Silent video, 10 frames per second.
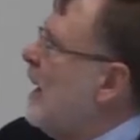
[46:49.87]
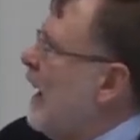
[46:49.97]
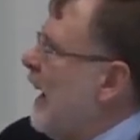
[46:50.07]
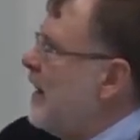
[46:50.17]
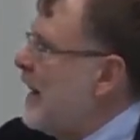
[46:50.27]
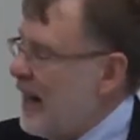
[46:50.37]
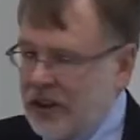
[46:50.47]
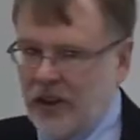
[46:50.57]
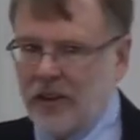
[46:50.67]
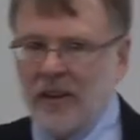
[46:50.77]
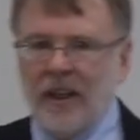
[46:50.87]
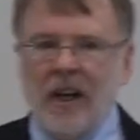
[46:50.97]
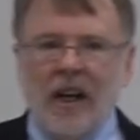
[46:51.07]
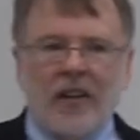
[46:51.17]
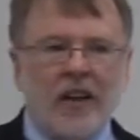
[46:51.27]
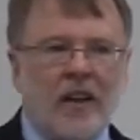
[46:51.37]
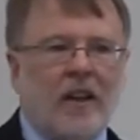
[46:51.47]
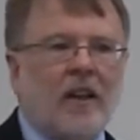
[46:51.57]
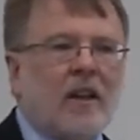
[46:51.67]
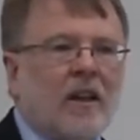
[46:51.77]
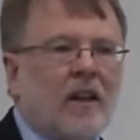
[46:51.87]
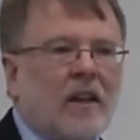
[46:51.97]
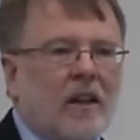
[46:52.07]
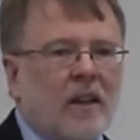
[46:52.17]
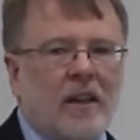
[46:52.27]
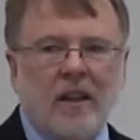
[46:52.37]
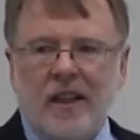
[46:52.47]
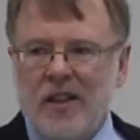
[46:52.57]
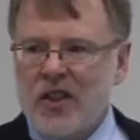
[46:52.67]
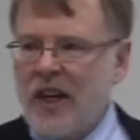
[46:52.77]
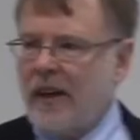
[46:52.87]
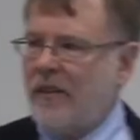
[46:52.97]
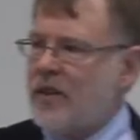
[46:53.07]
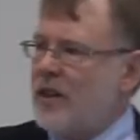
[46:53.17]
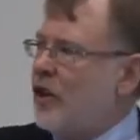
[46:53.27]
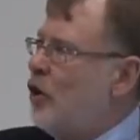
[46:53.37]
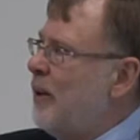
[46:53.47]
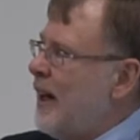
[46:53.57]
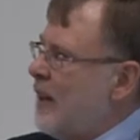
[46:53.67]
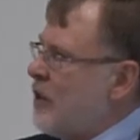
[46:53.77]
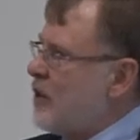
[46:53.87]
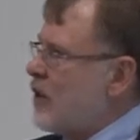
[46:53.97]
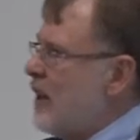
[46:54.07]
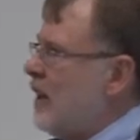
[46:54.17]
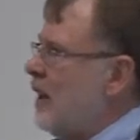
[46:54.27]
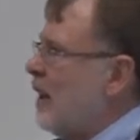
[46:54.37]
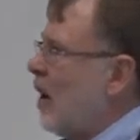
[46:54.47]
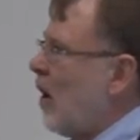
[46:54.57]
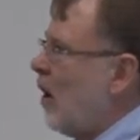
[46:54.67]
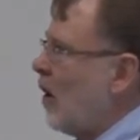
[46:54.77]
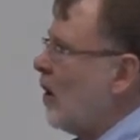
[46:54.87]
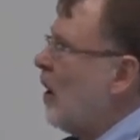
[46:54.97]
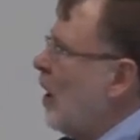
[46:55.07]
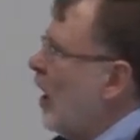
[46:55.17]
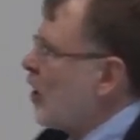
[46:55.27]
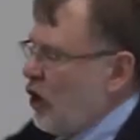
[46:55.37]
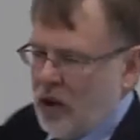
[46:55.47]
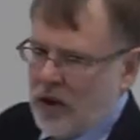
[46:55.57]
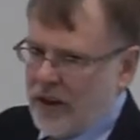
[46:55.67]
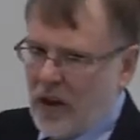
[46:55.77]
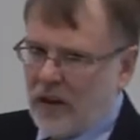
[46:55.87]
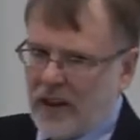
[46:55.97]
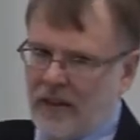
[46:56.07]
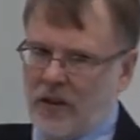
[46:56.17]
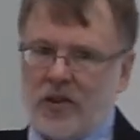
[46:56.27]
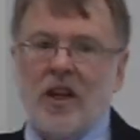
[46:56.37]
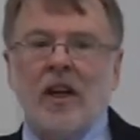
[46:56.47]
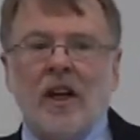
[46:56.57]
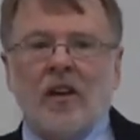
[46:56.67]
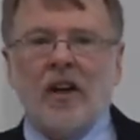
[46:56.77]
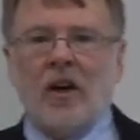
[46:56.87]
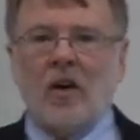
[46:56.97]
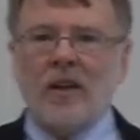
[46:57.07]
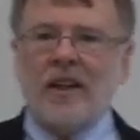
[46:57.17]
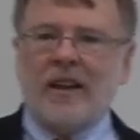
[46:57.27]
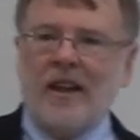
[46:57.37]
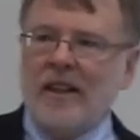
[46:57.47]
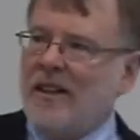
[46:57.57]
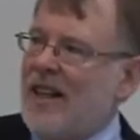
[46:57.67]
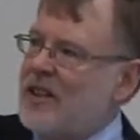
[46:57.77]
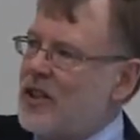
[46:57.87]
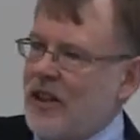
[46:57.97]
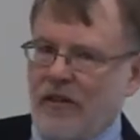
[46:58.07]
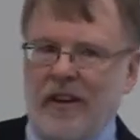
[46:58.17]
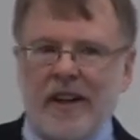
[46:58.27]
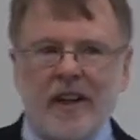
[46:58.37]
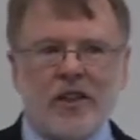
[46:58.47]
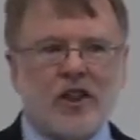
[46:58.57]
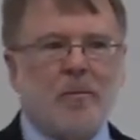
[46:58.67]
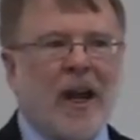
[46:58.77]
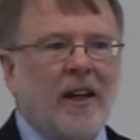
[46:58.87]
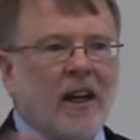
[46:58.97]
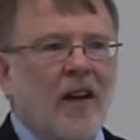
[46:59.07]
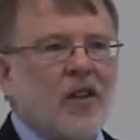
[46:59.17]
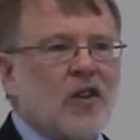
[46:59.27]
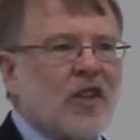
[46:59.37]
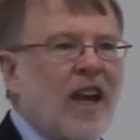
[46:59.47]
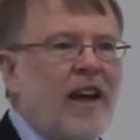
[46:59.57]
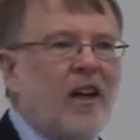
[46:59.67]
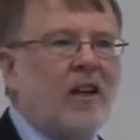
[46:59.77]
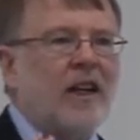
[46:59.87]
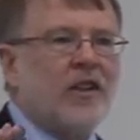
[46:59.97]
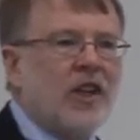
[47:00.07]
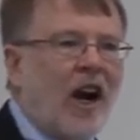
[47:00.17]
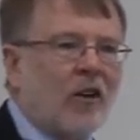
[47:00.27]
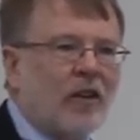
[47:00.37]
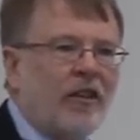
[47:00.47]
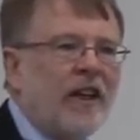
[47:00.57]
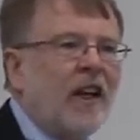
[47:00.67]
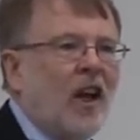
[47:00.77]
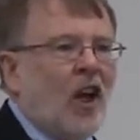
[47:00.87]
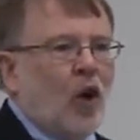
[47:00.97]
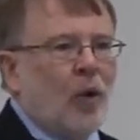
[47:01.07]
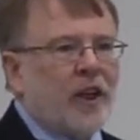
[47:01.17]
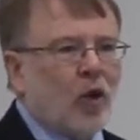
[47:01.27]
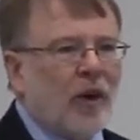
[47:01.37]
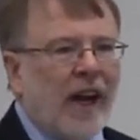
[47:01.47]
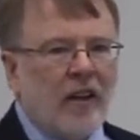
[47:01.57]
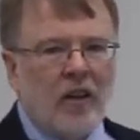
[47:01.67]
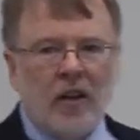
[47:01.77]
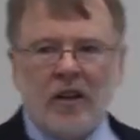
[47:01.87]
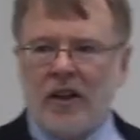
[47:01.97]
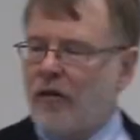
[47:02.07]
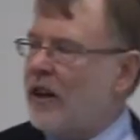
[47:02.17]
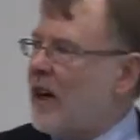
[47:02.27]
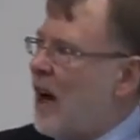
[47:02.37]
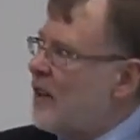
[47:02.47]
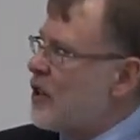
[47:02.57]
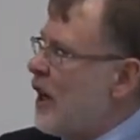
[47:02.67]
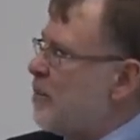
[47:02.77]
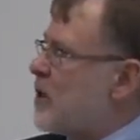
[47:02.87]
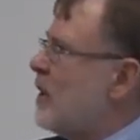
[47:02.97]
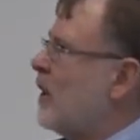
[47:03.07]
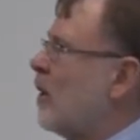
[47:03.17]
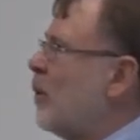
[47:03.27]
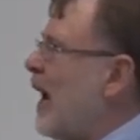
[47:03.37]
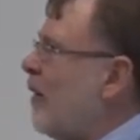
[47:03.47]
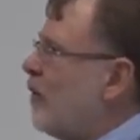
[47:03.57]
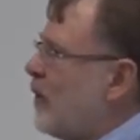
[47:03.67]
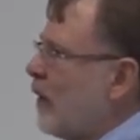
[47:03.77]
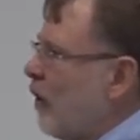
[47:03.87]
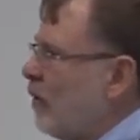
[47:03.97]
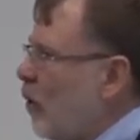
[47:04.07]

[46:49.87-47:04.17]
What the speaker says: and national. The incentives in human agency occur at all levels. The only thing that's different is, depending on the scale and geography, we create different concepts. We have different